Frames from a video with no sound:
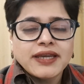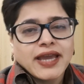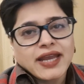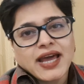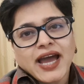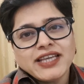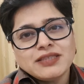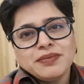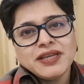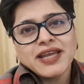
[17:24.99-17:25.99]
And high
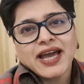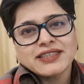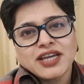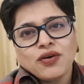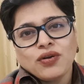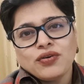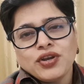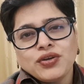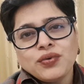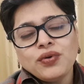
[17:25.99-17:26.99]
speed, as I
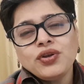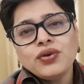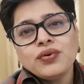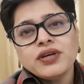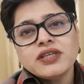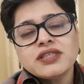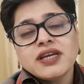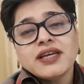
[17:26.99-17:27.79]
already told you, is